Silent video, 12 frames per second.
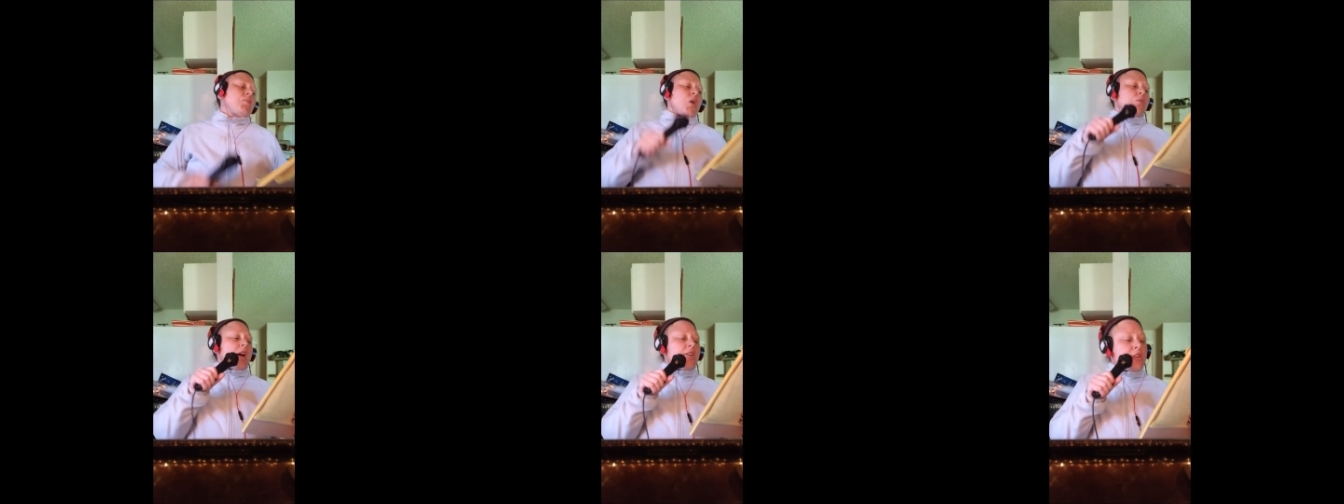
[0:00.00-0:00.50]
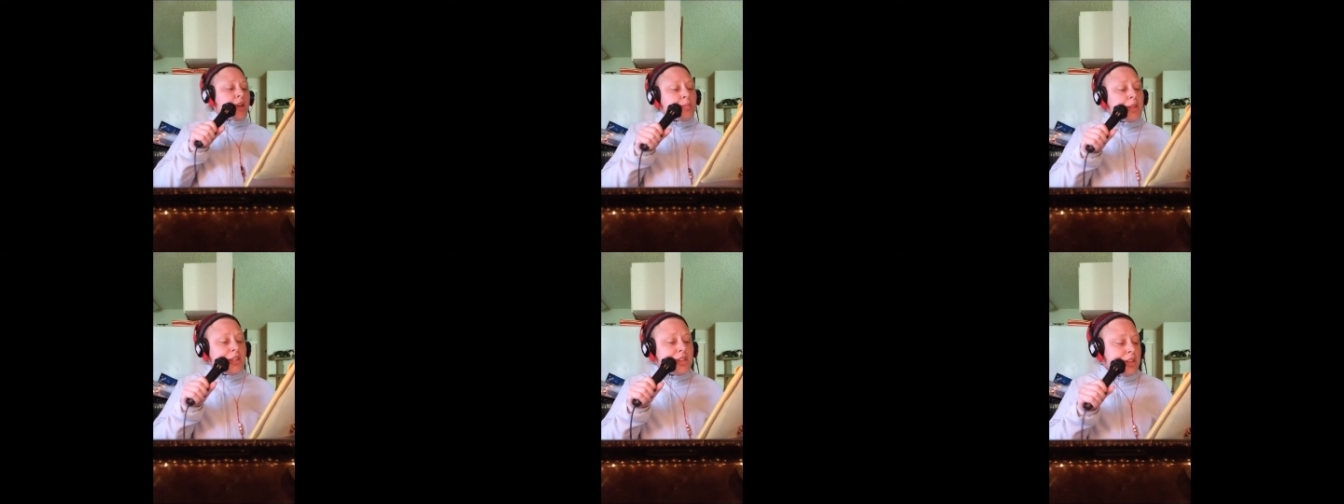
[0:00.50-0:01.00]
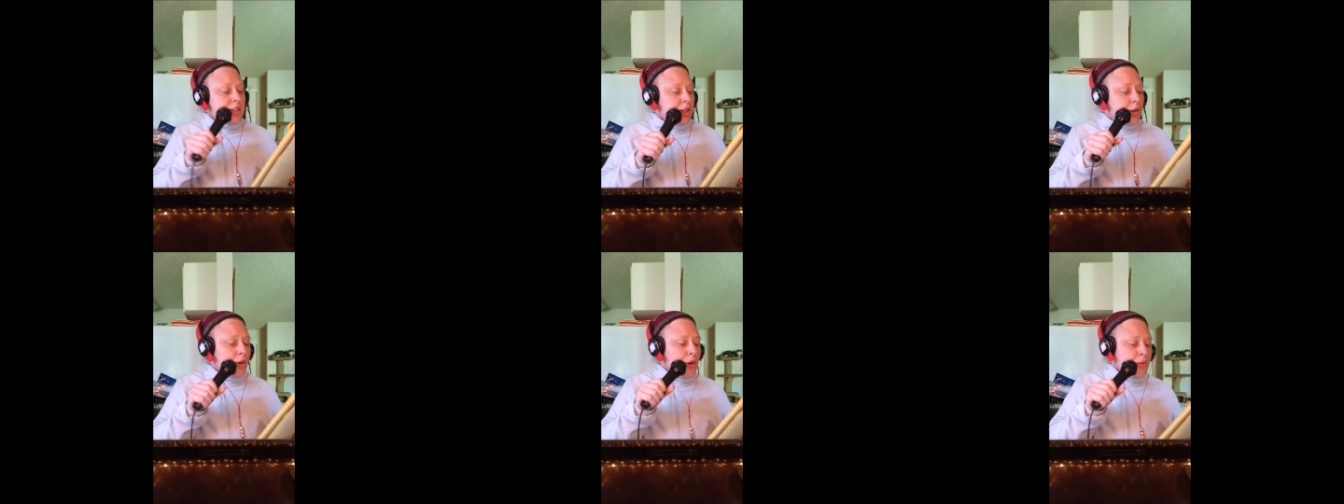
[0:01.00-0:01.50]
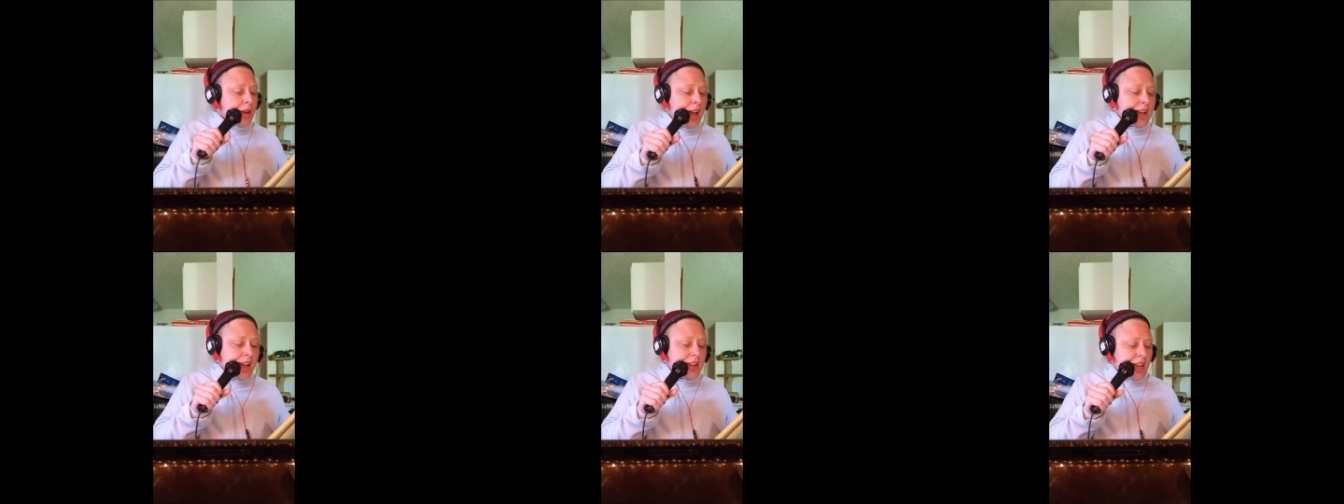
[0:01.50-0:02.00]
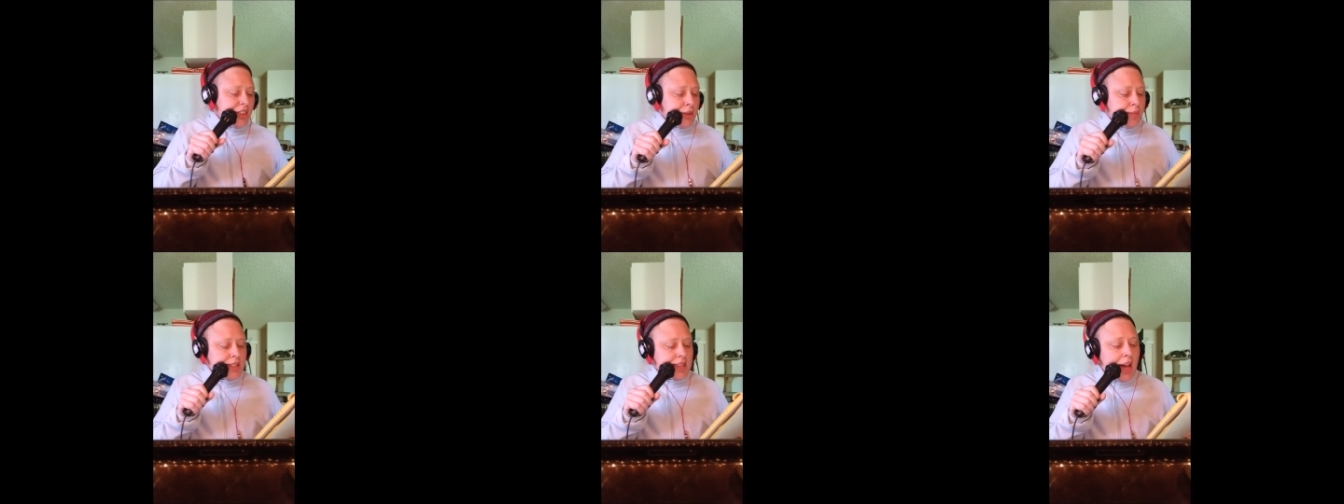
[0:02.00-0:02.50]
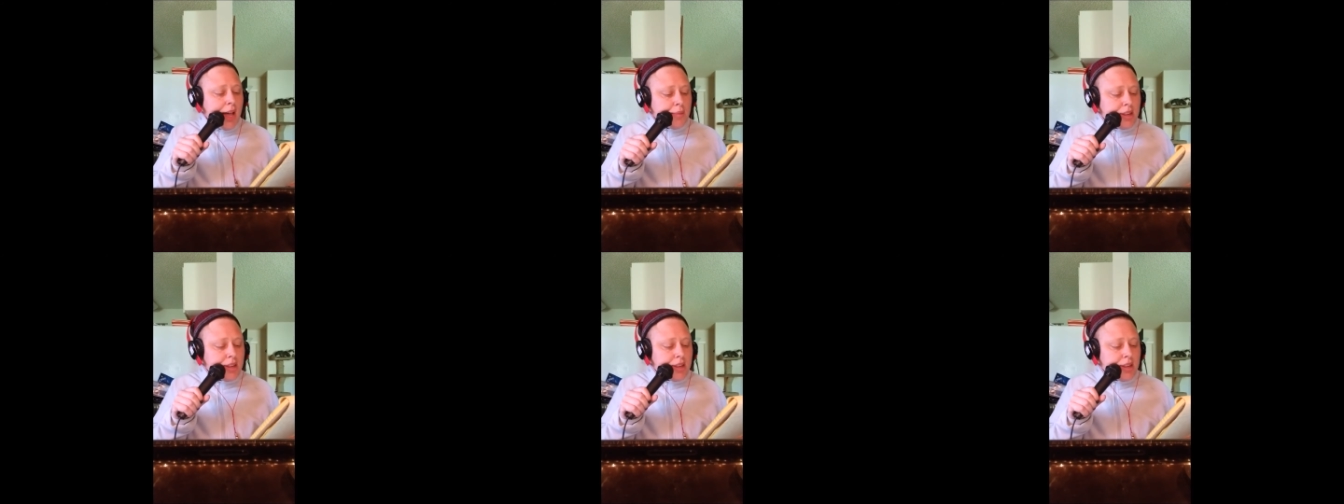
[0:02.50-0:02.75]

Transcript: Record completion is the goal when I got nothing but time,